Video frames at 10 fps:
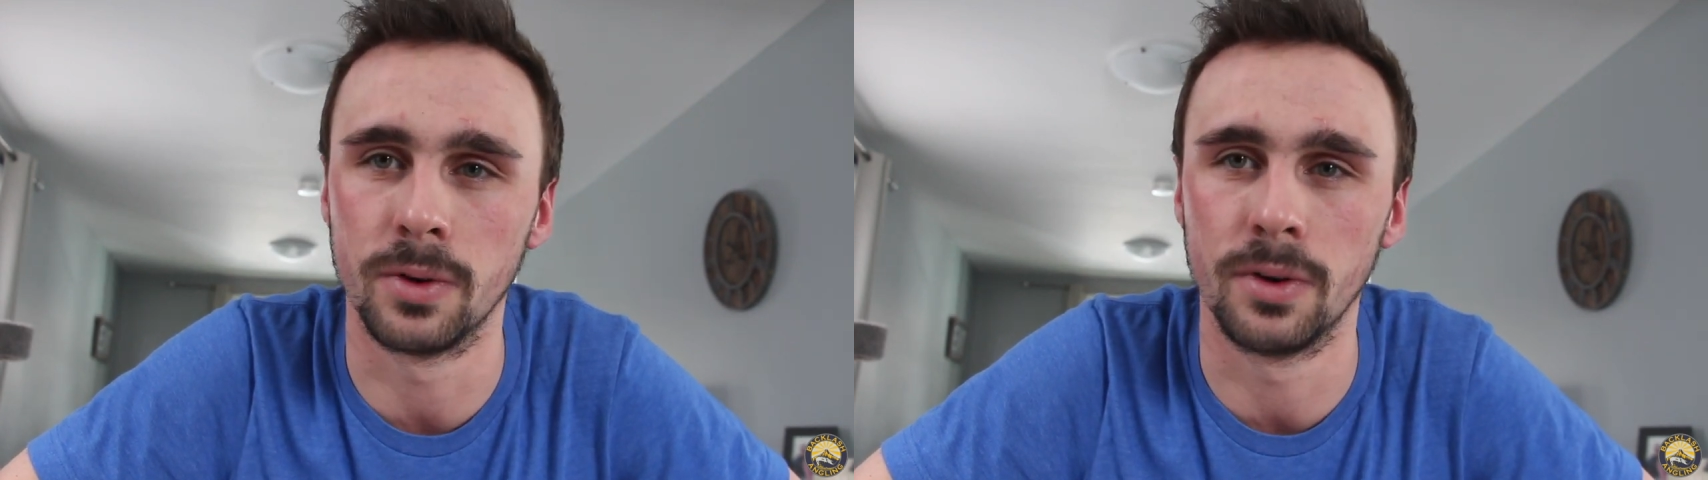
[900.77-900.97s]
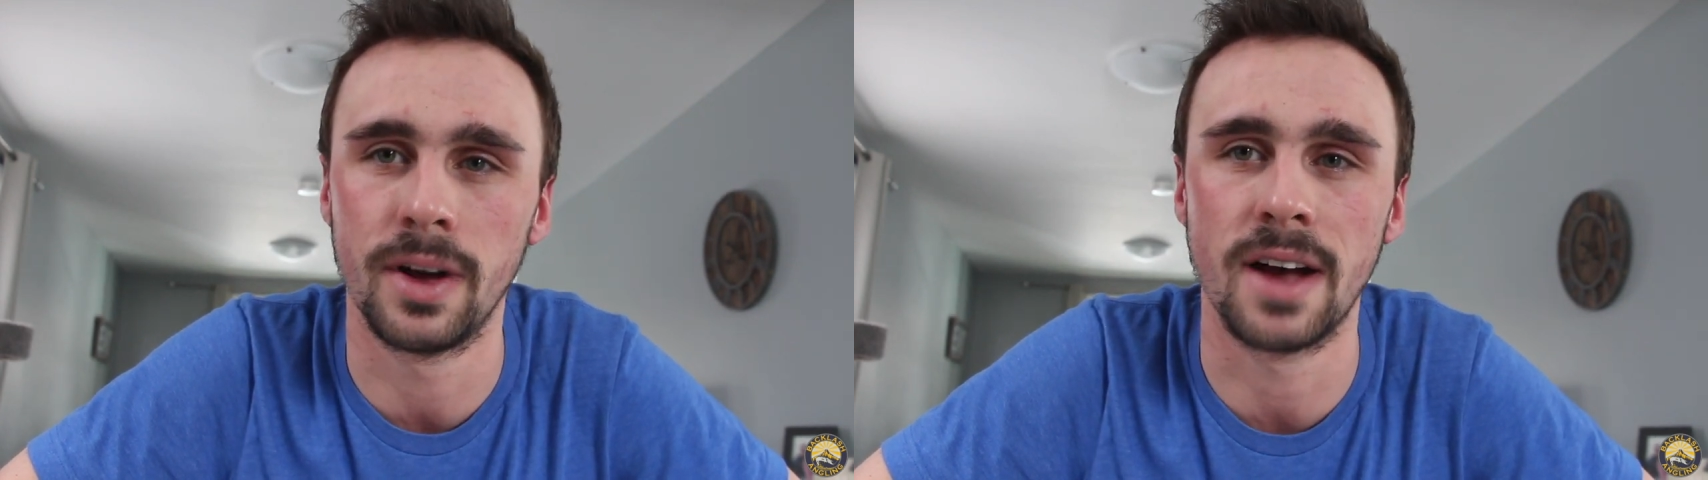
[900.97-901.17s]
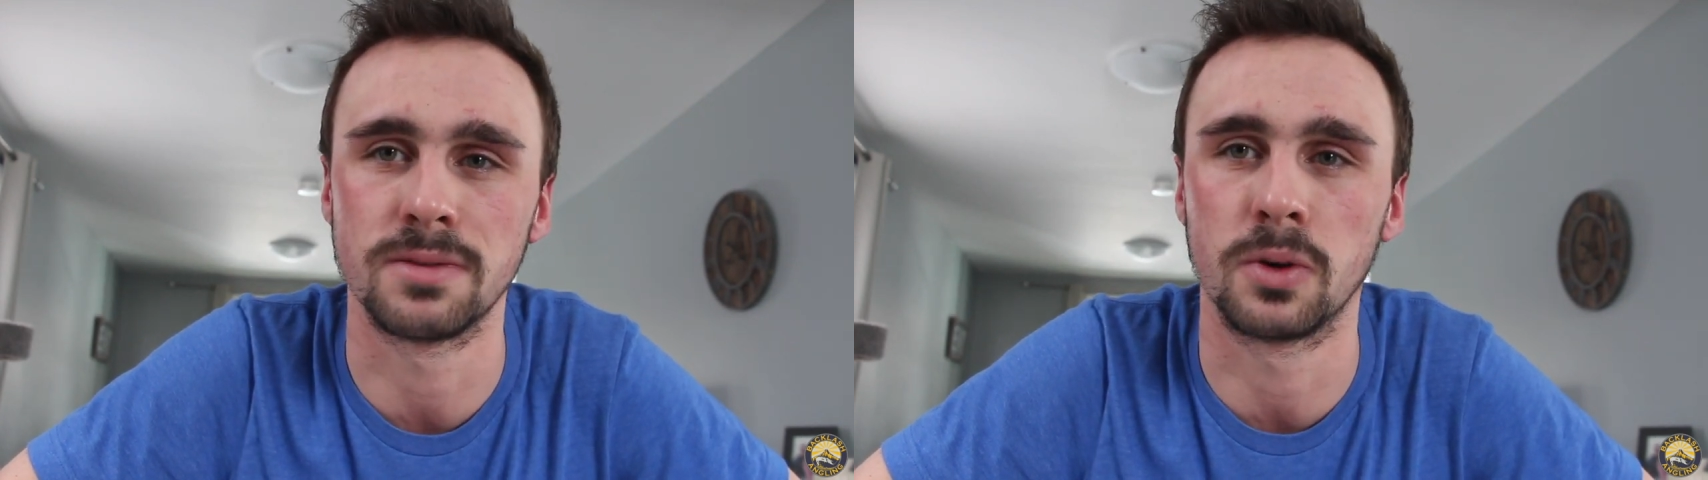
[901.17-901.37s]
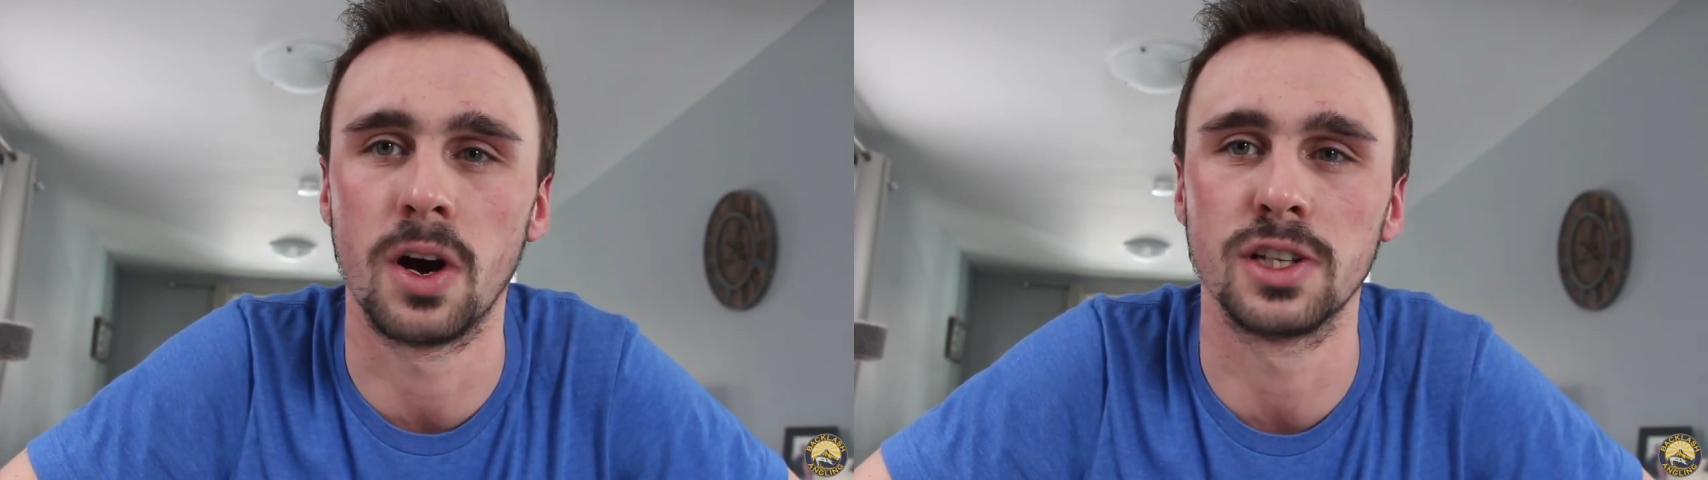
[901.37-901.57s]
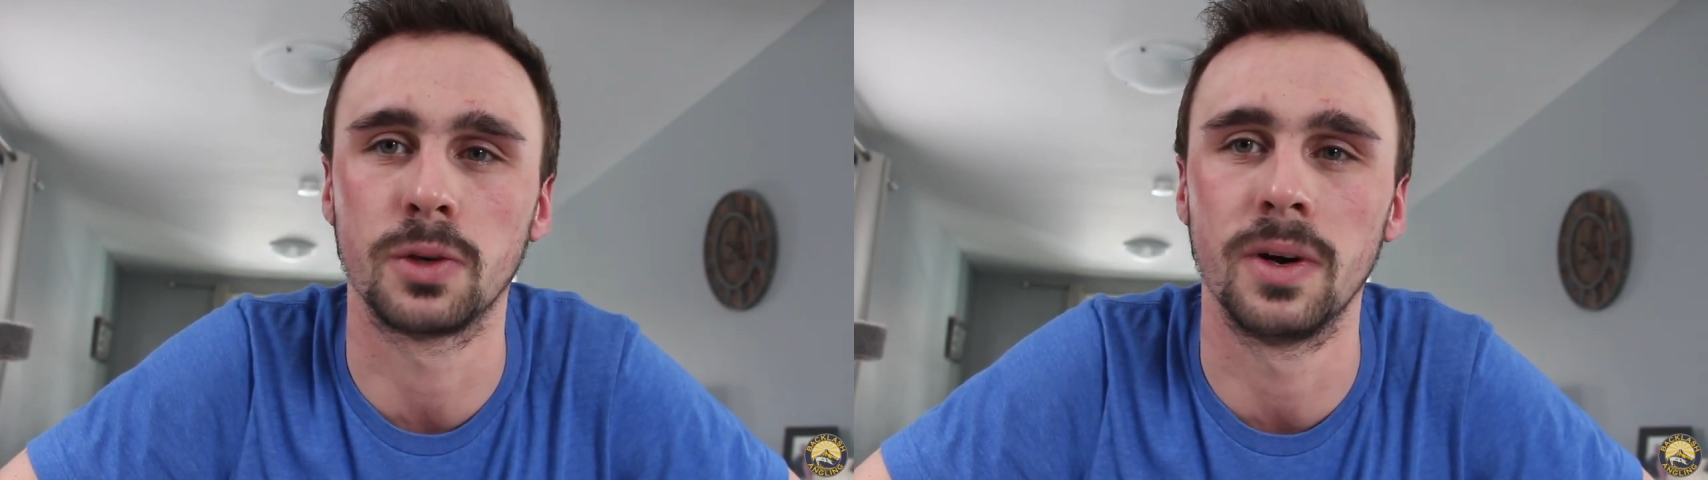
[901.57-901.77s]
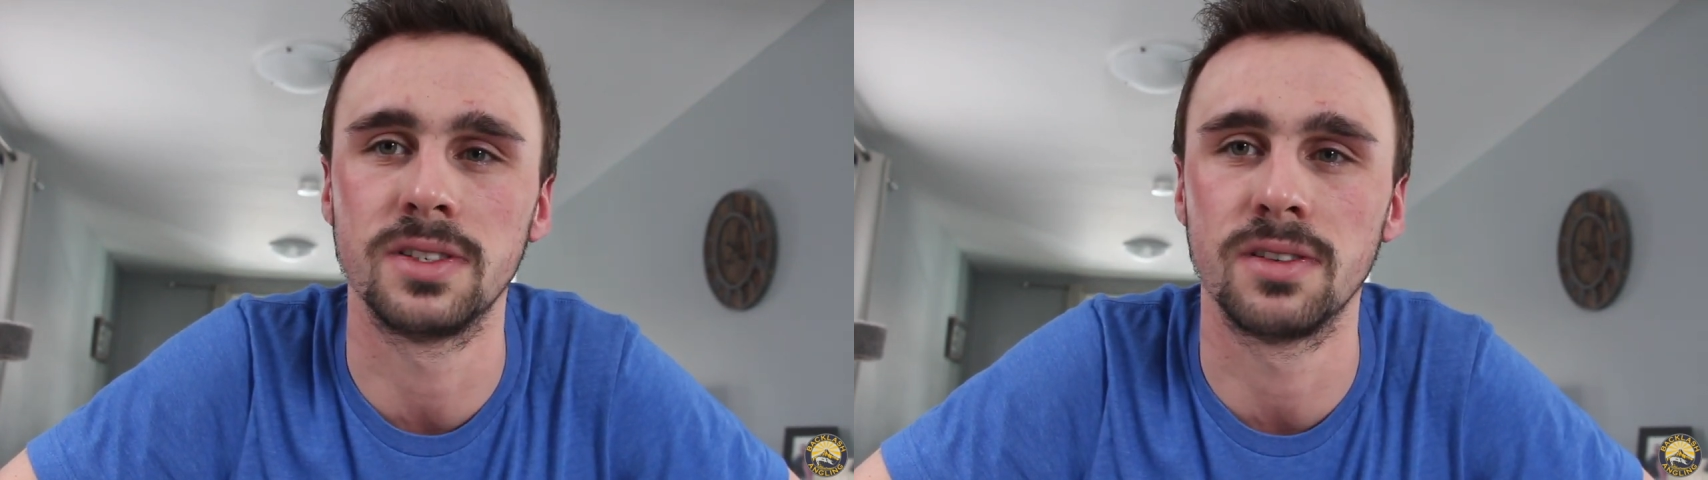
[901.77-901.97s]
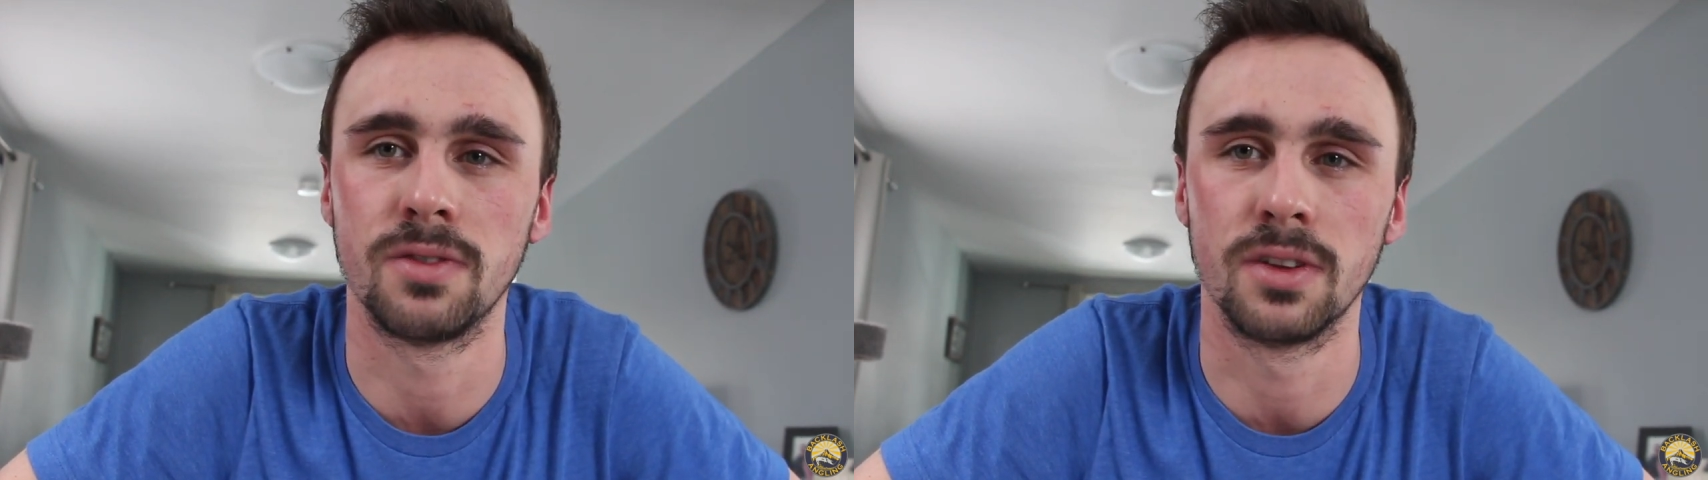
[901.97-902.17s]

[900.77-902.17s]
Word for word: we'll have some consequences